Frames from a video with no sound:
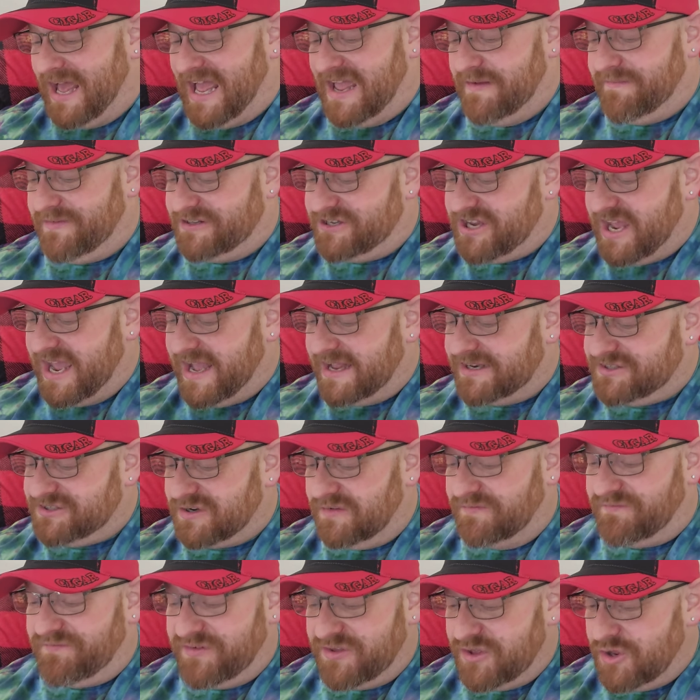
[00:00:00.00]
I have
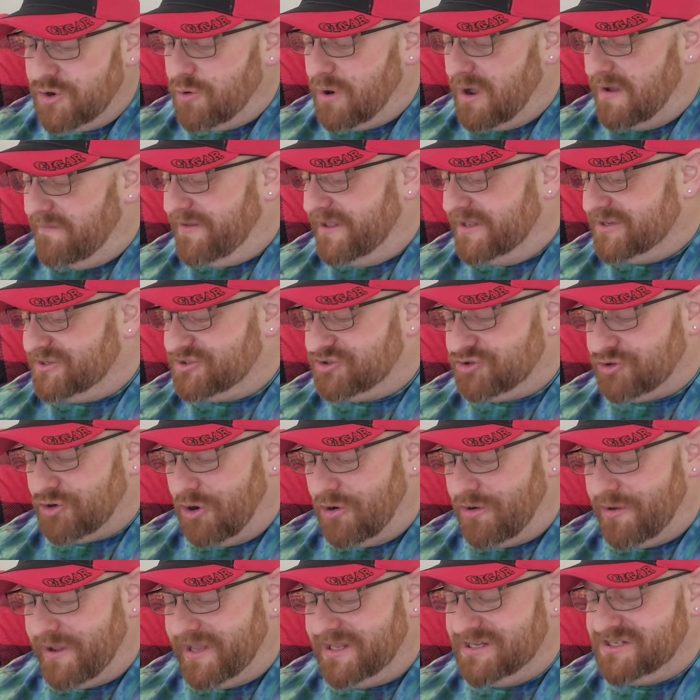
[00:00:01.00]
attached a few of his
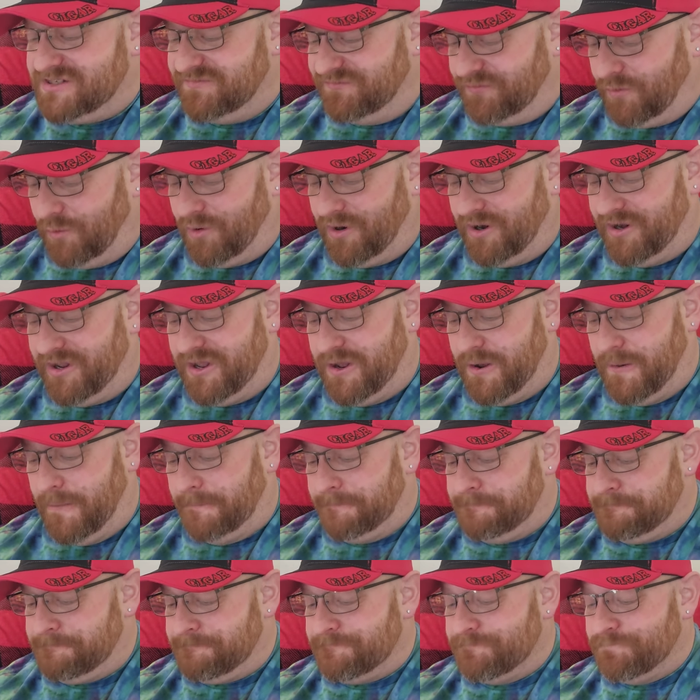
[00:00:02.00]
drawings for
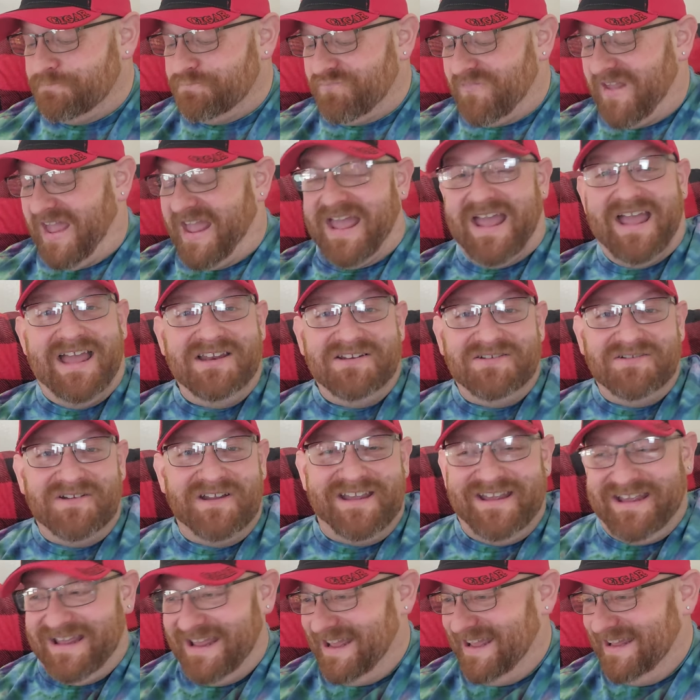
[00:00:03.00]
you.
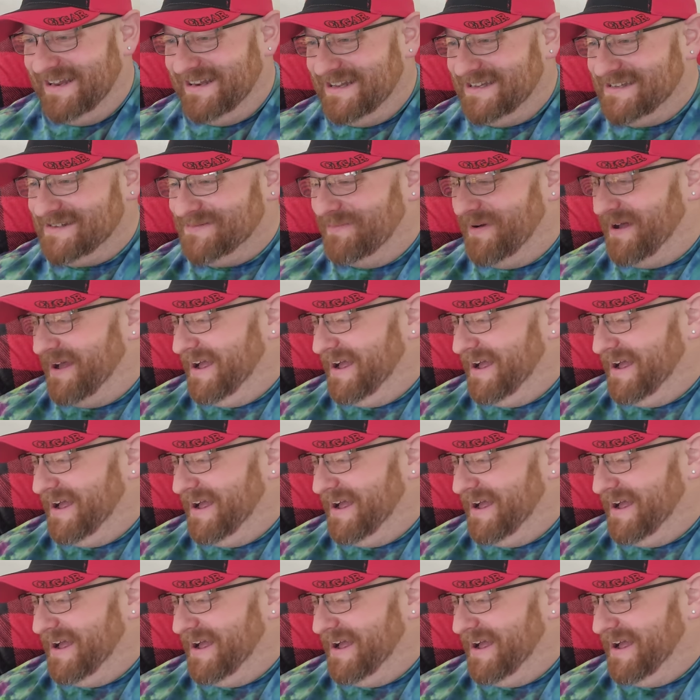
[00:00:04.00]
Henry and his